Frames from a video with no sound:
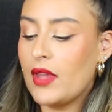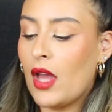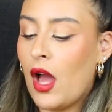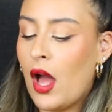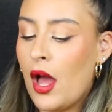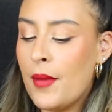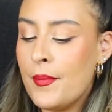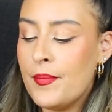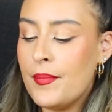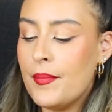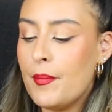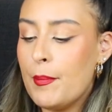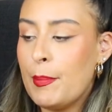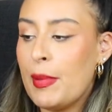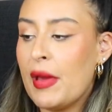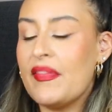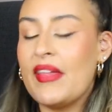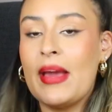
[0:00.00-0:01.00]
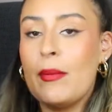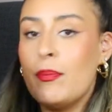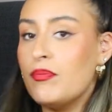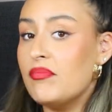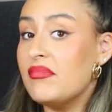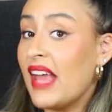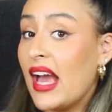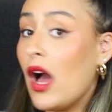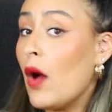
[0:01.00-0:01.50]
But they
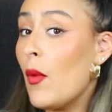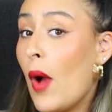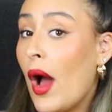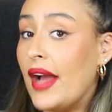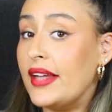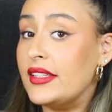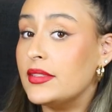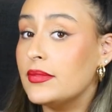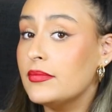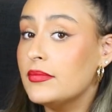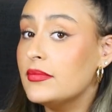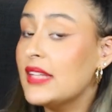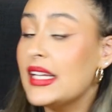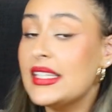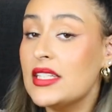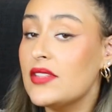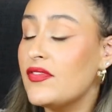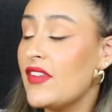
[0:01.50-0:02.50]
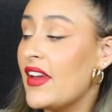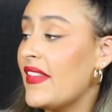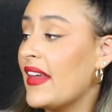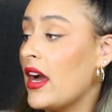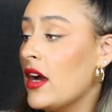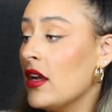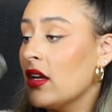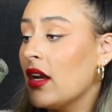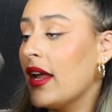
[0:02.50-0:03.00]
are wide. They did fit. They
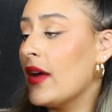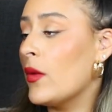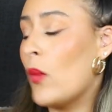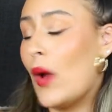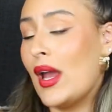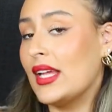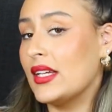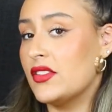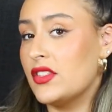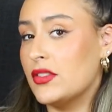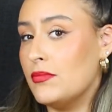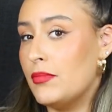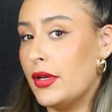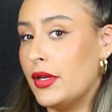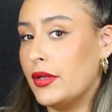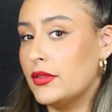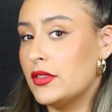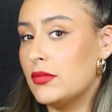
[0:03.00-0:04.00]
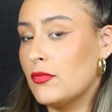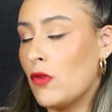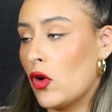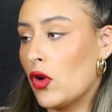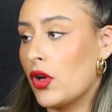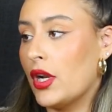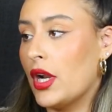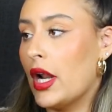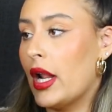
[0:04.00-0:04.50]
kind of look like Wellington boots, I'm
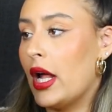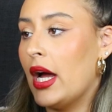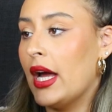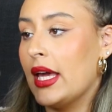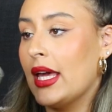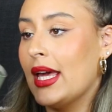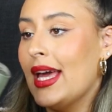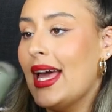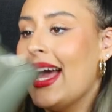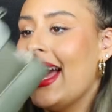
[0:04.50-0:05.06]
not gonna lie.